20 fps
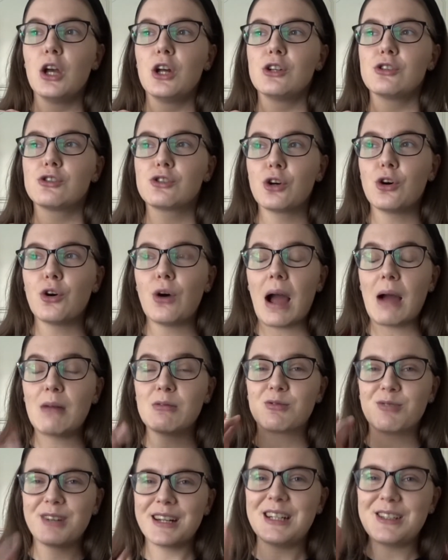So I
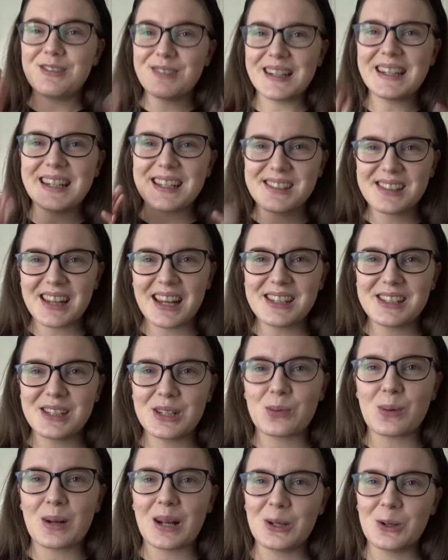was really
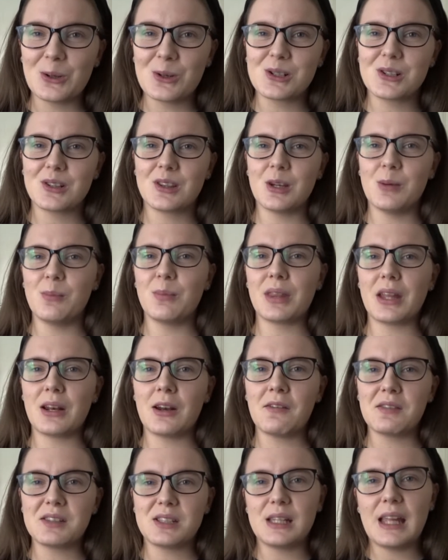excited when I ordered them, but then
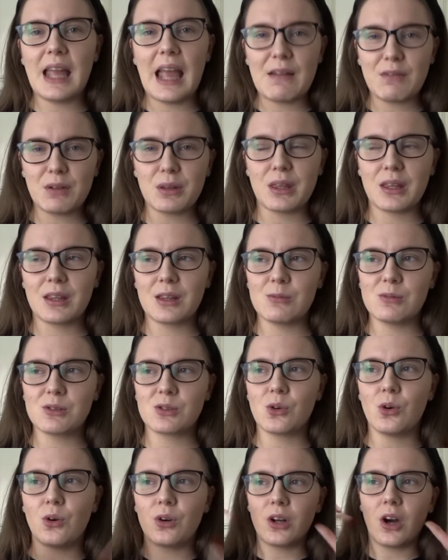obviously everything that was
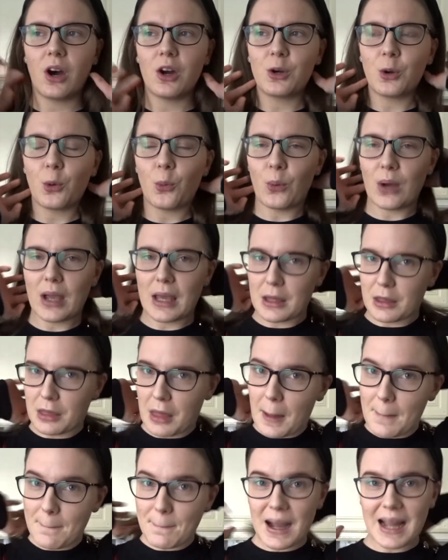going on with
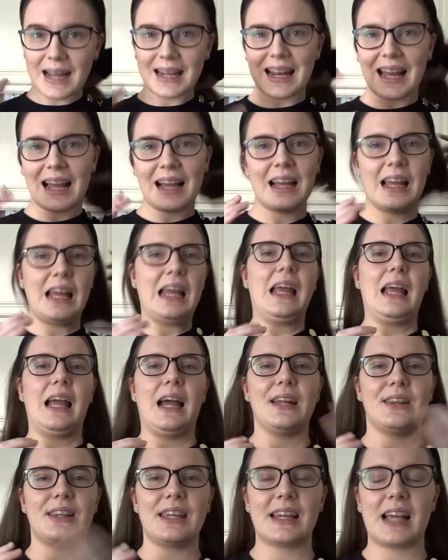Myla,
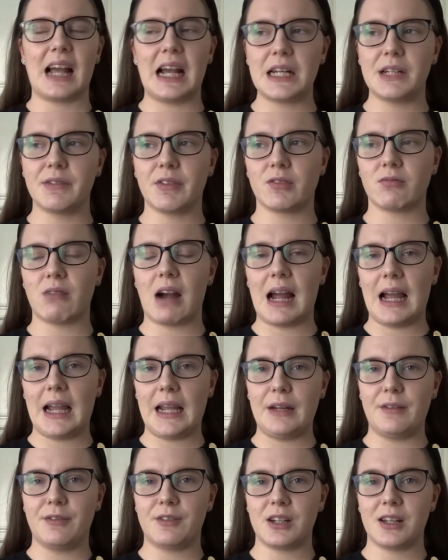they kind of
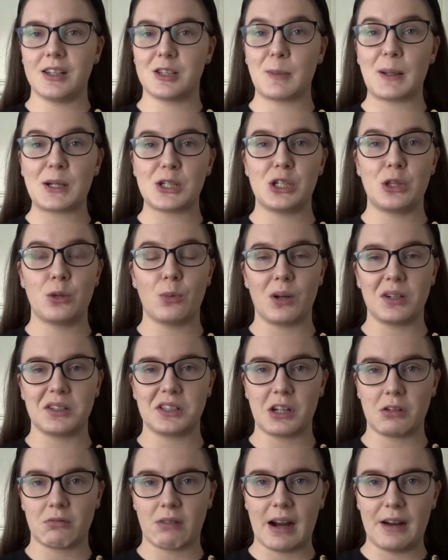arrived, especially the ones
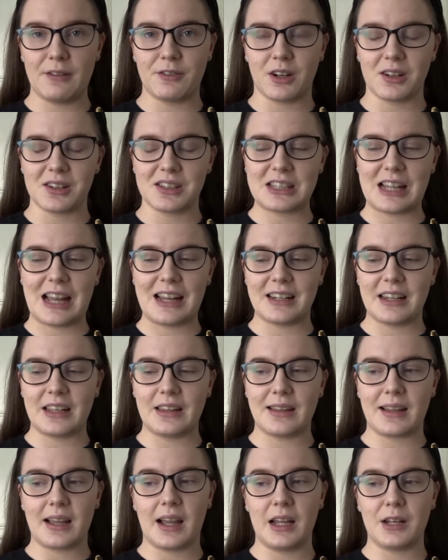that arrived on Saturday,
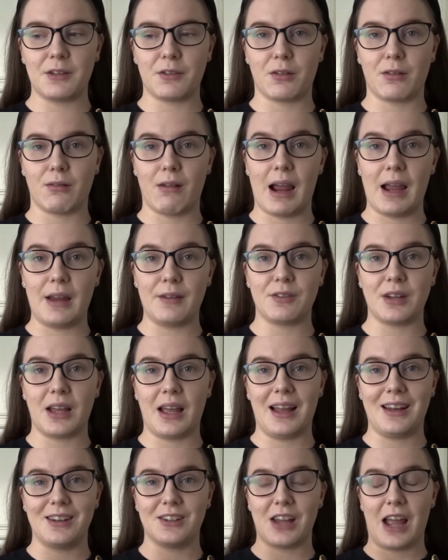they kind of arrived
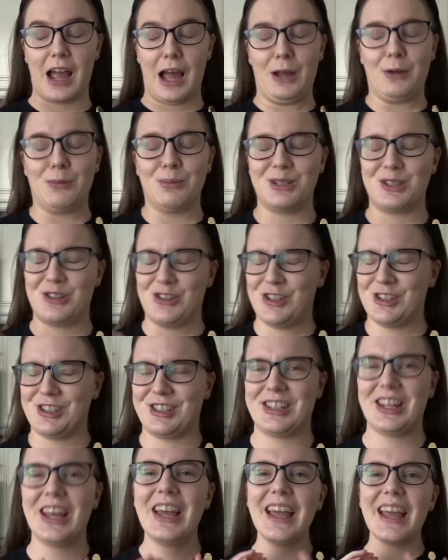and I was
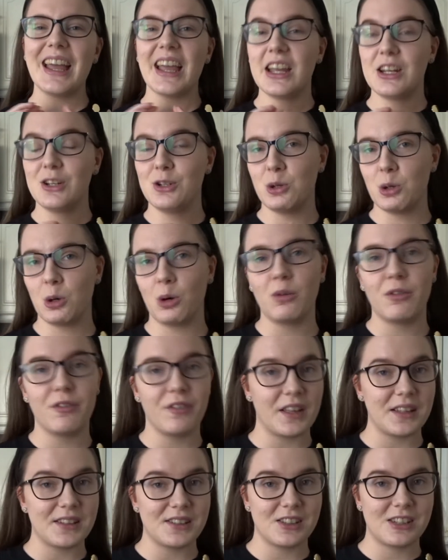just in no
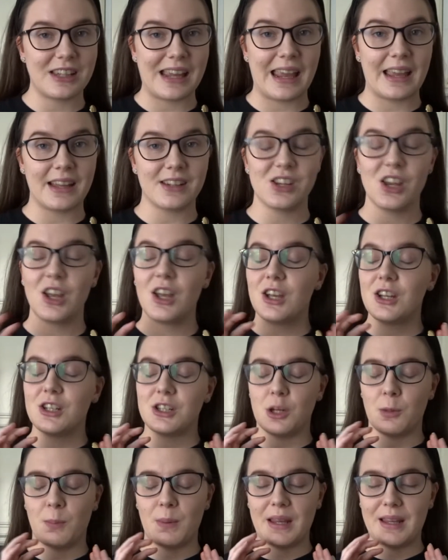fit state
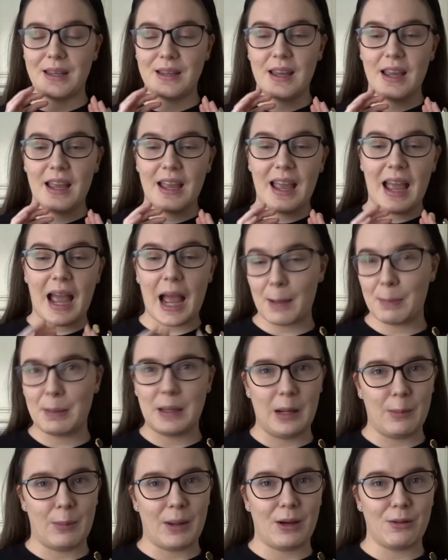to be
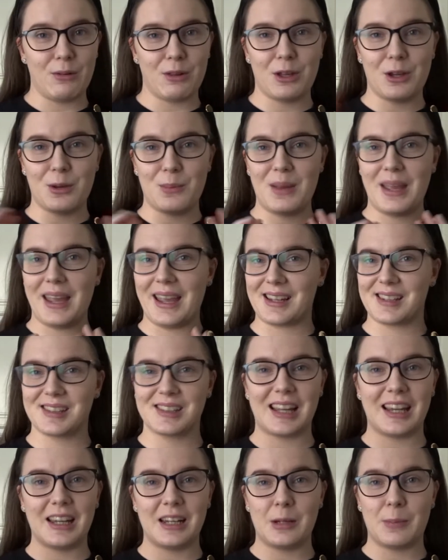happy about them,
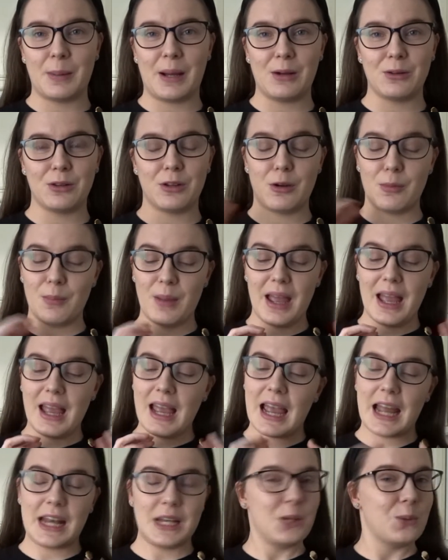excited about them,
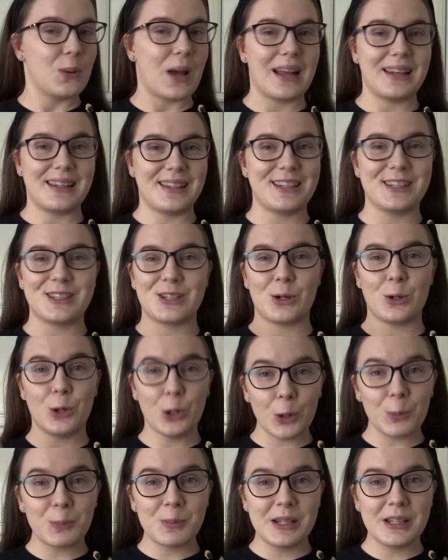anywhere near to
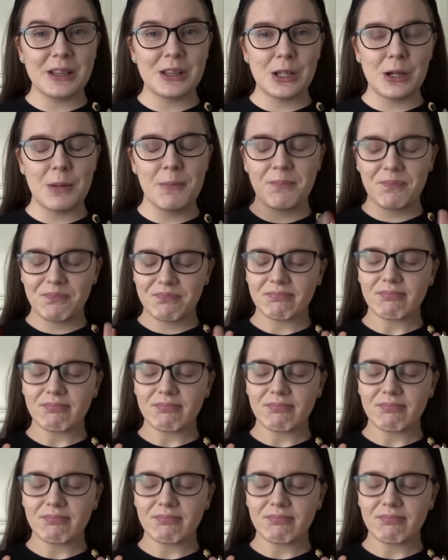opening them.